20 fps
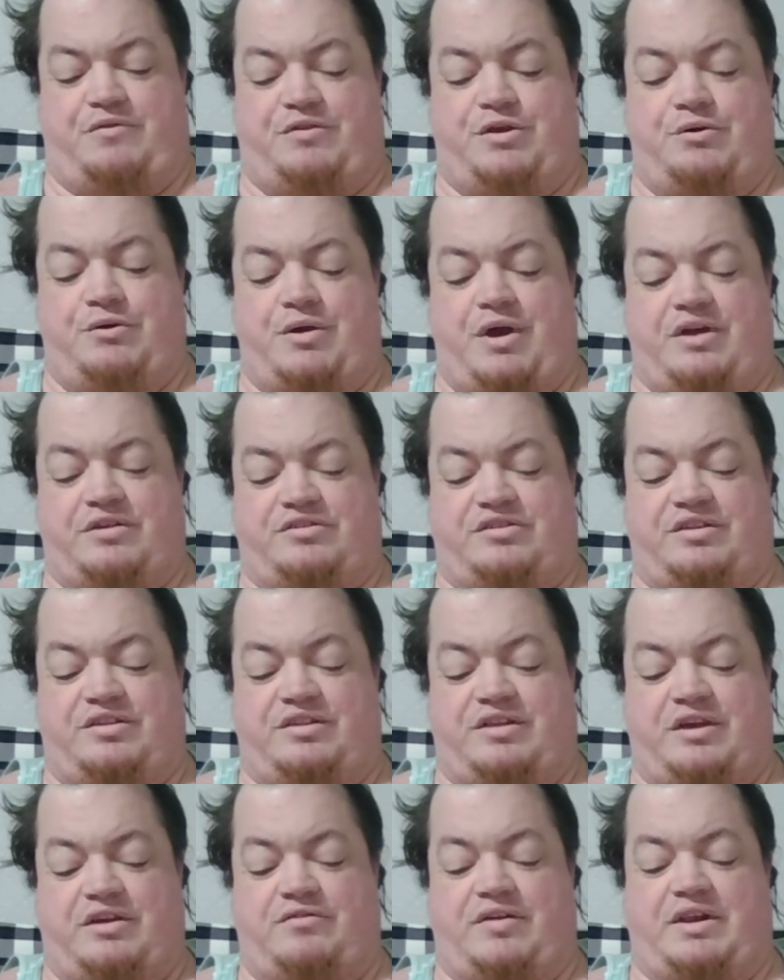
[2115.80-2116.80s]
if you guys
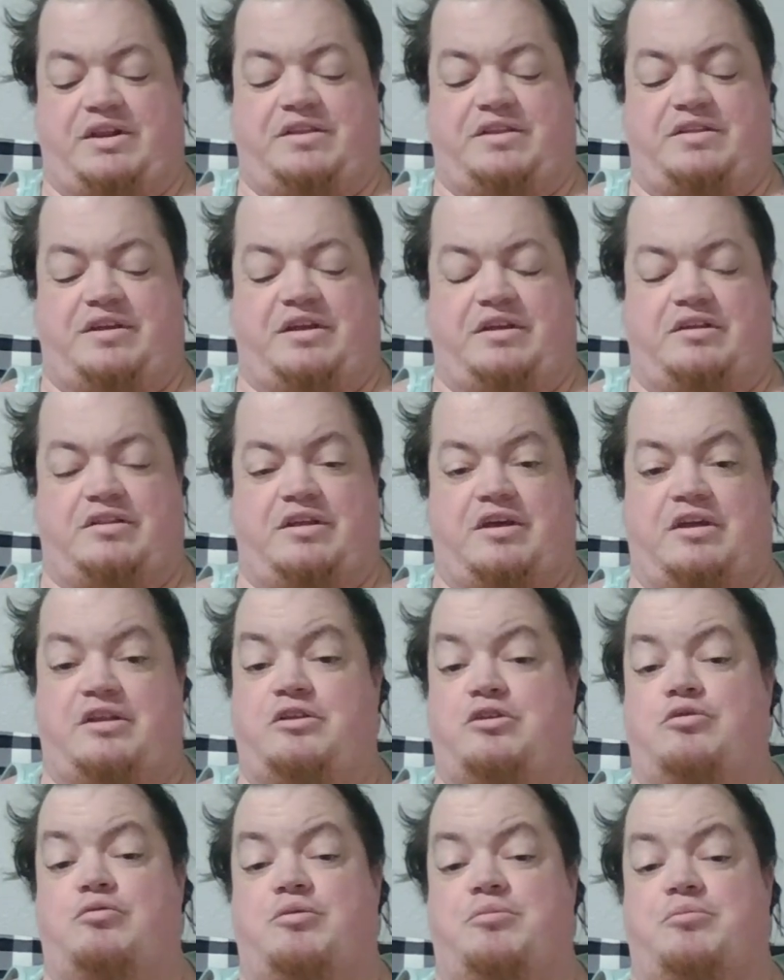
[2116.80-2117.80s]
can think of anything
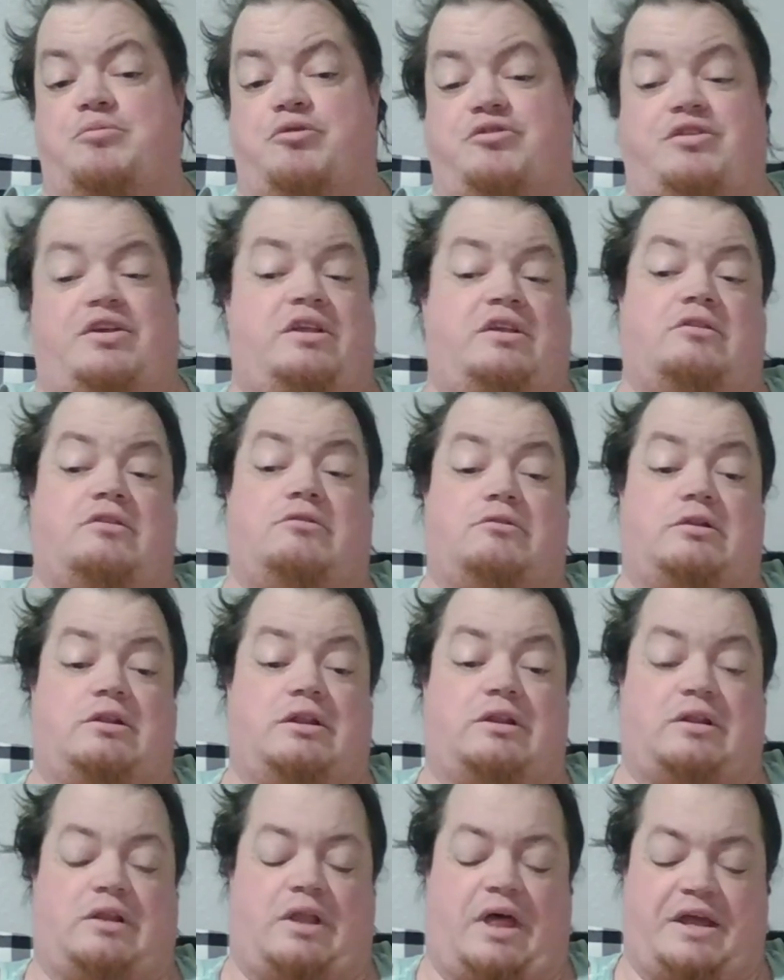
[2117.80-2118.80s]
that you would
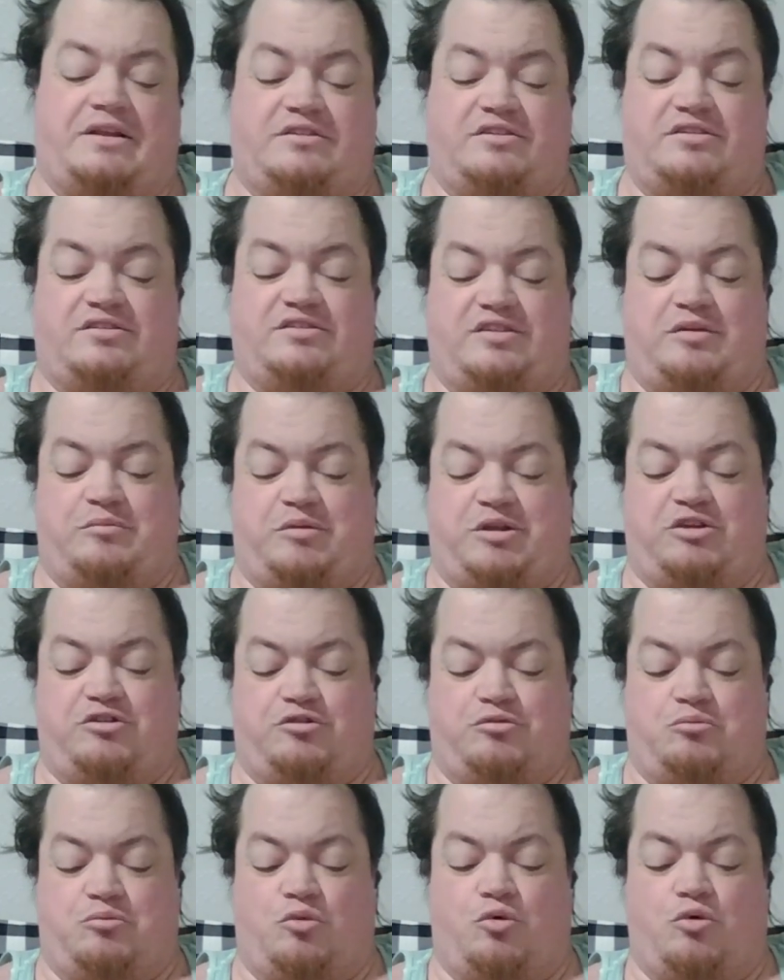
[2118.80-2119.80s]
particularly like to see
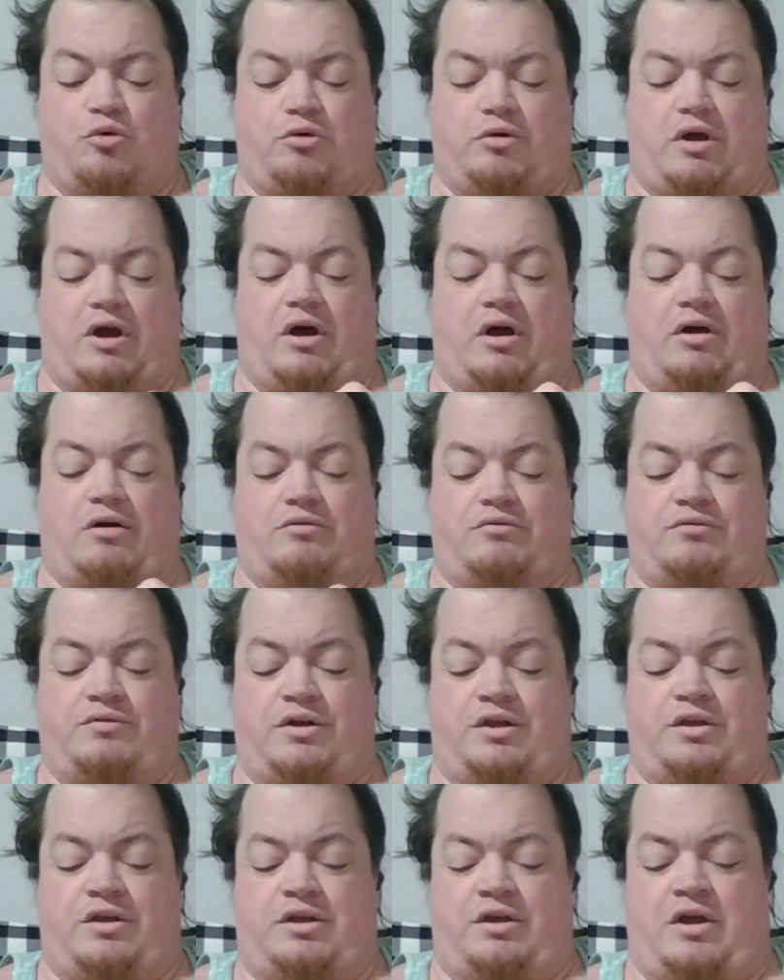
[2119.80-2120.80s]
me do more
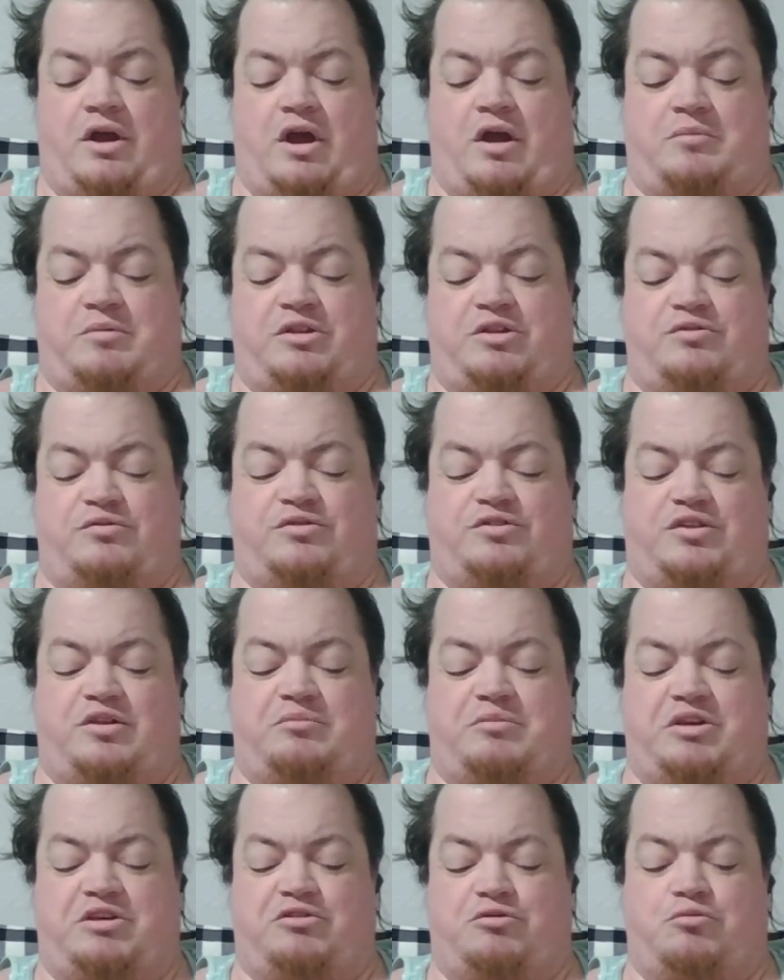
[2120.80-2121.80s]
of, I mean, you've
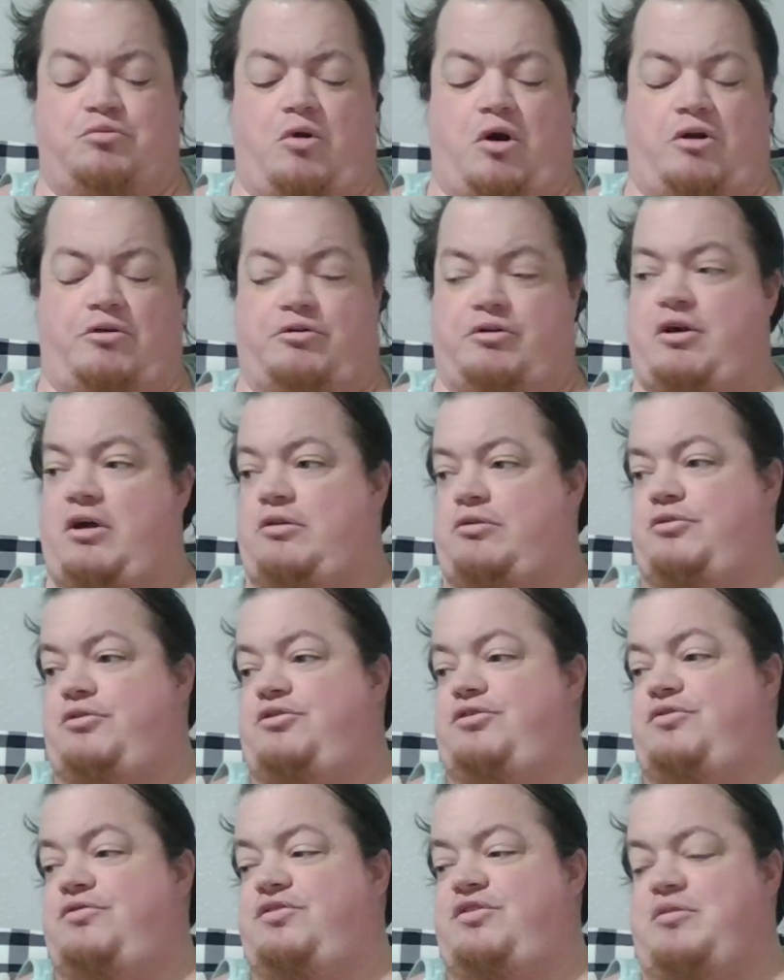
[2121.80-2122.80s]
seen me do
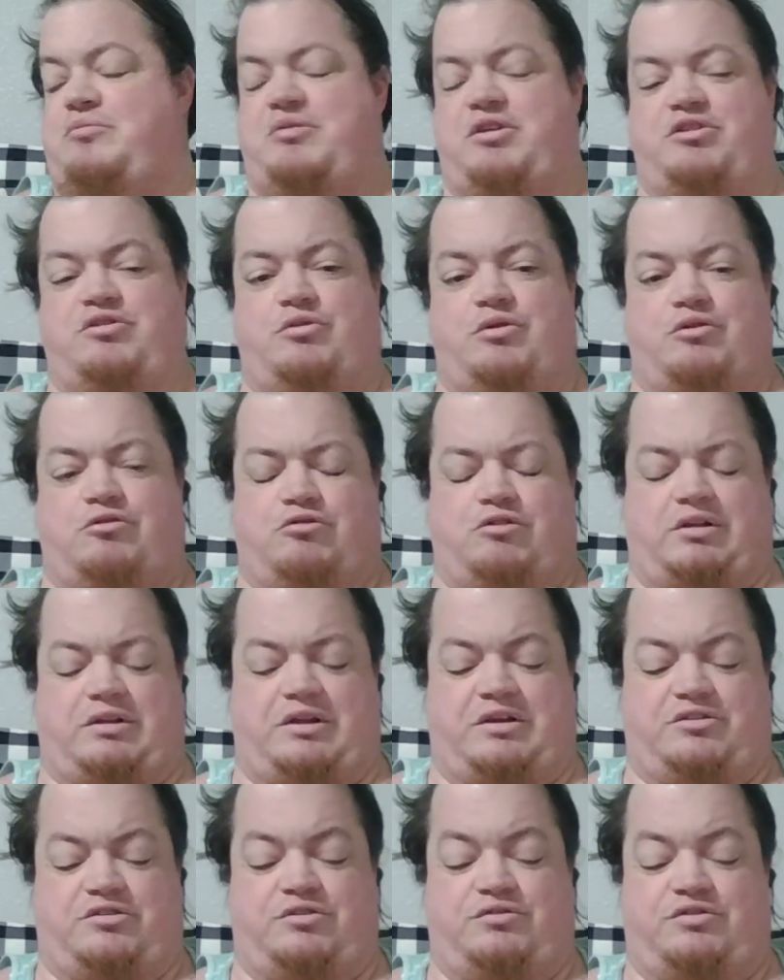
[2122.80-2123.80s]
watercolors, you've seen me do
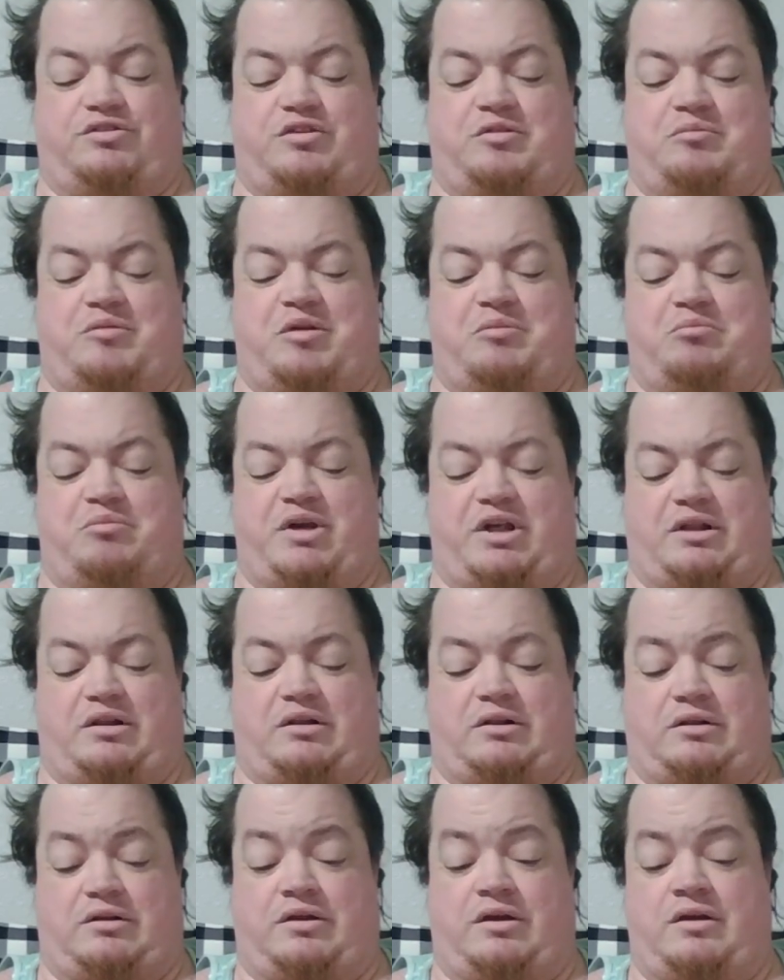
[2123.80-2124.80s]
acrylics, you've seen me
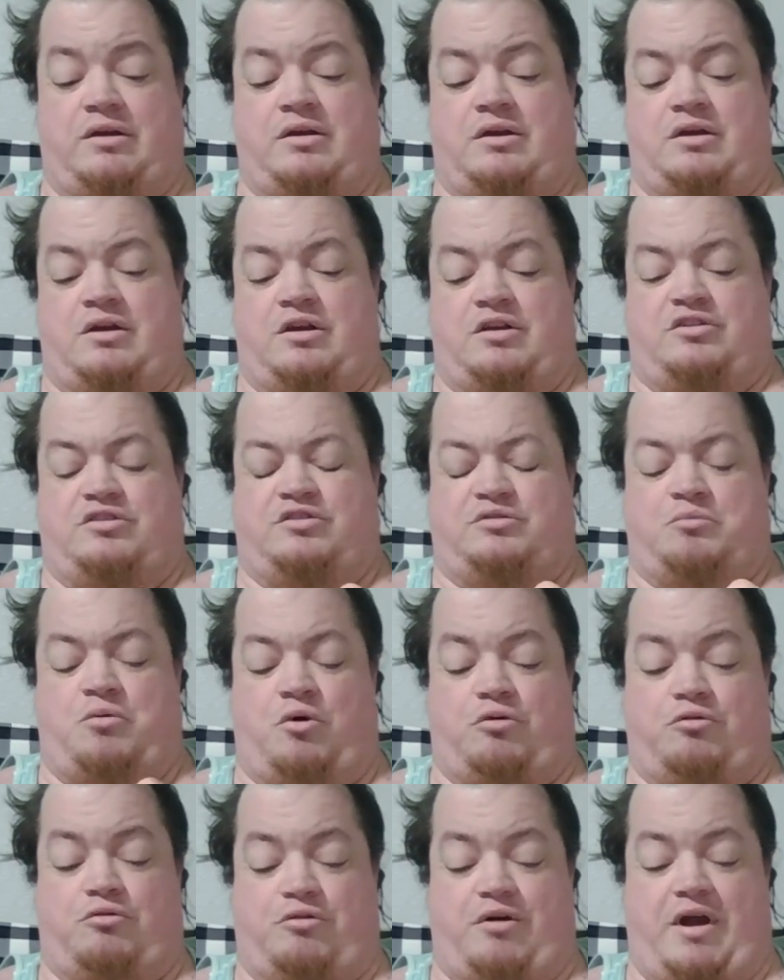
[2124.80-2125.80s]
build
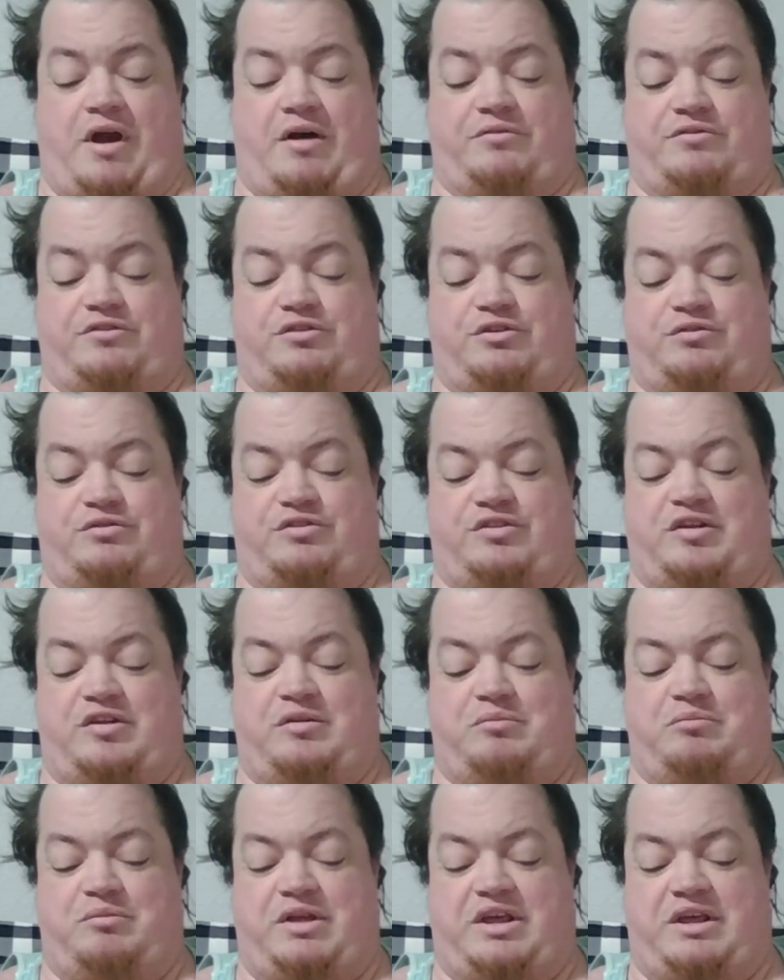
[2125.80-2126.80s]
small crafts, you've
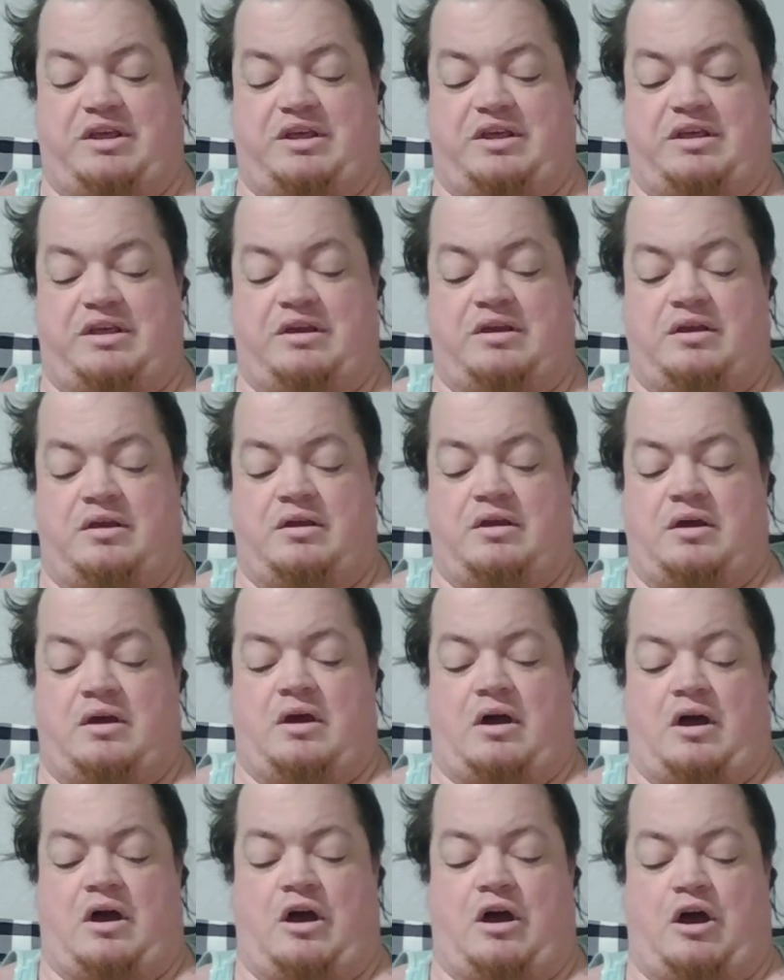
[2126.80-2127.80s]
seen me
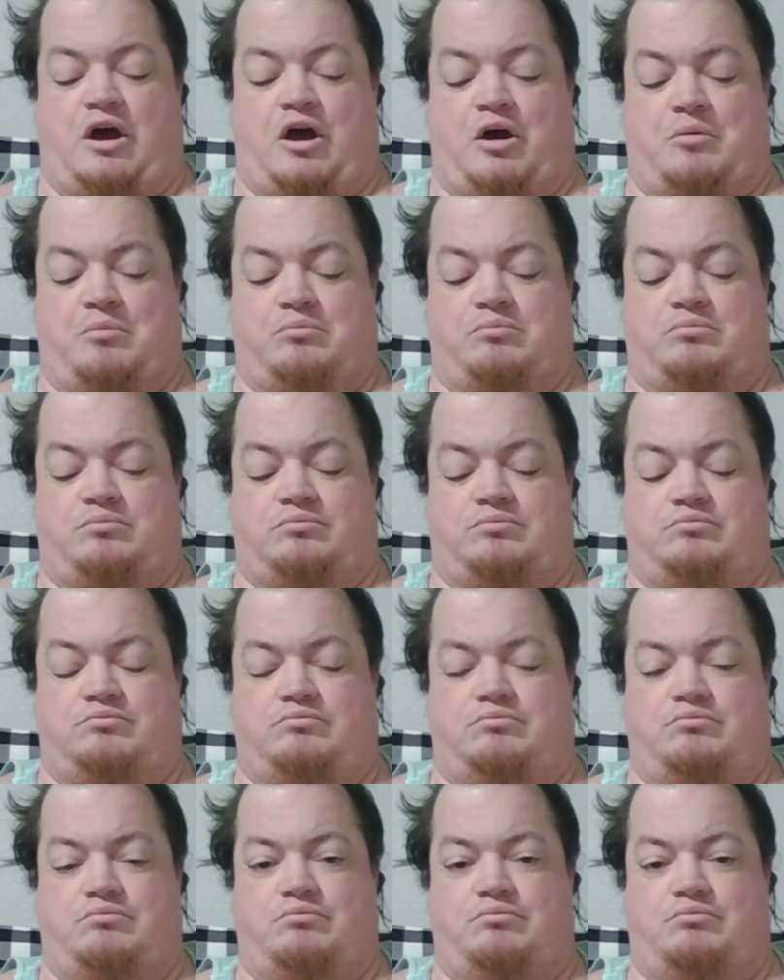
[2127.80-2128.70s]
um,